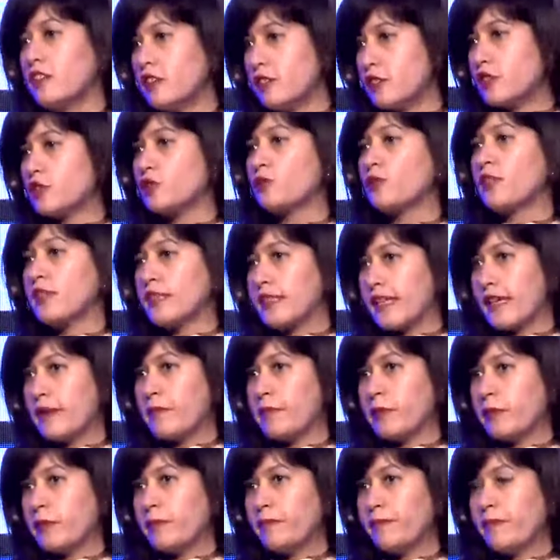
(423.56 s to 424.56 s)
to the
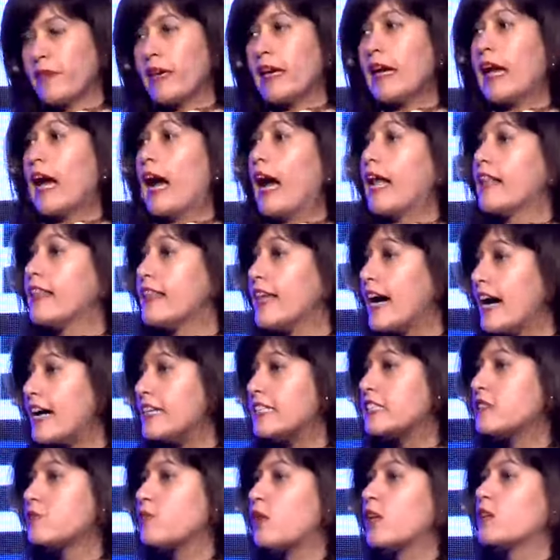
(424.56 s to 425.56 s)
table. And that is
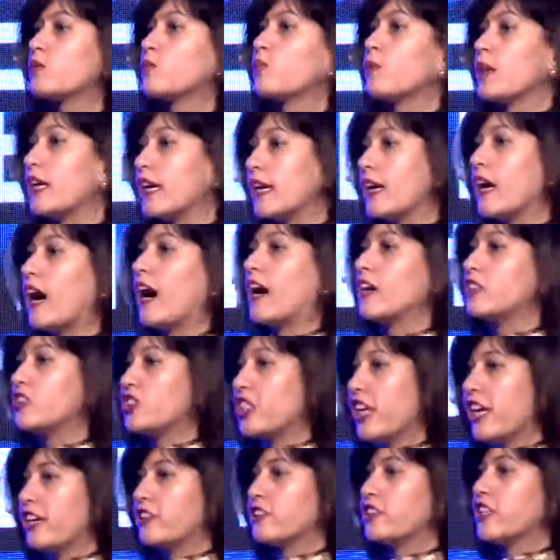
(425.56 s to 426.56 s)
what we are
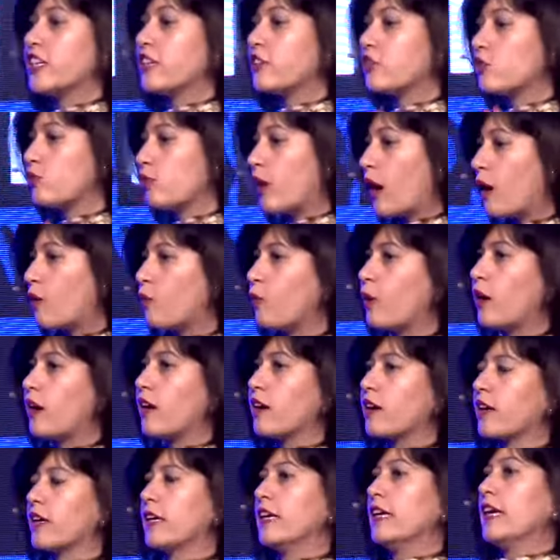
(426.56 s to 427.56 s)
changing through our
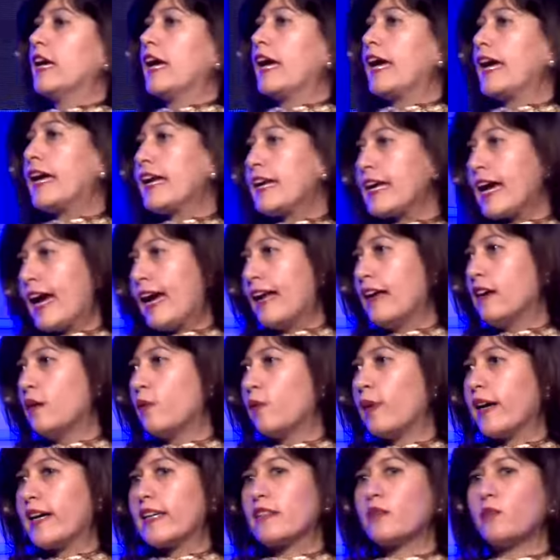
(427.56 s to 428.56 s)
work in
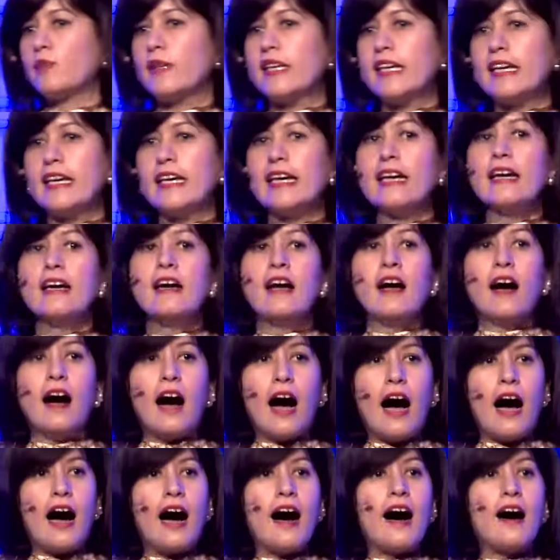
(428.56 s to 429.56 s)
Elevate. We
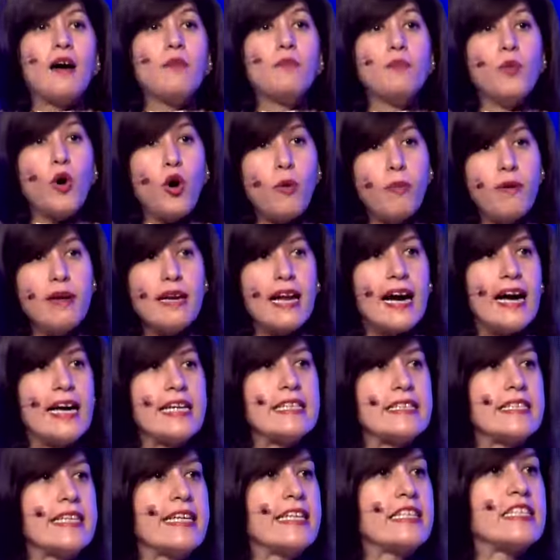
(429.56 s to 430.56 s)
are
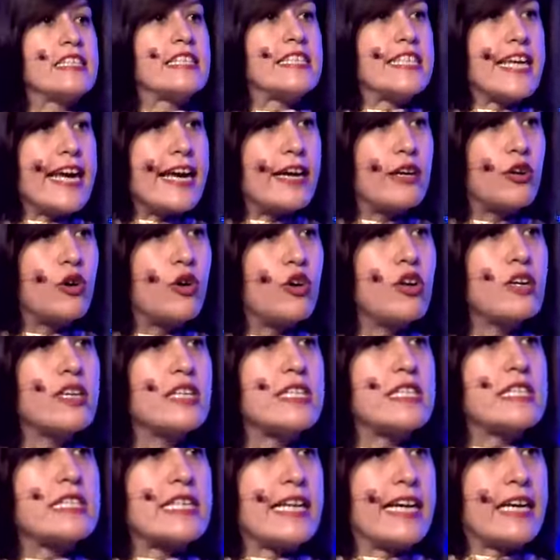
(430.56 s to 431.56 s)
mobilizing
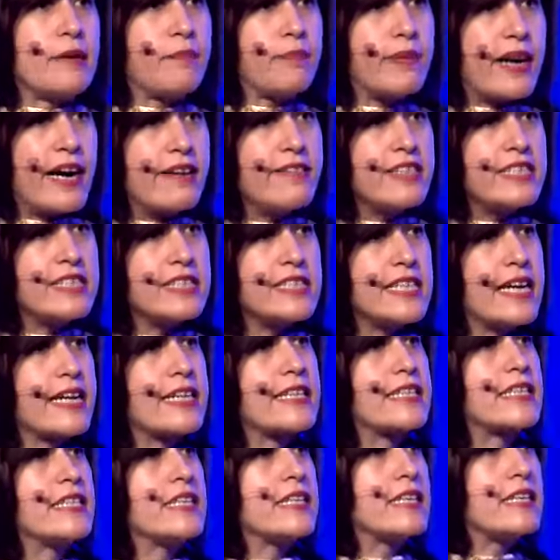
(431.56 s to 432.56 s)
stakeholders like private sector,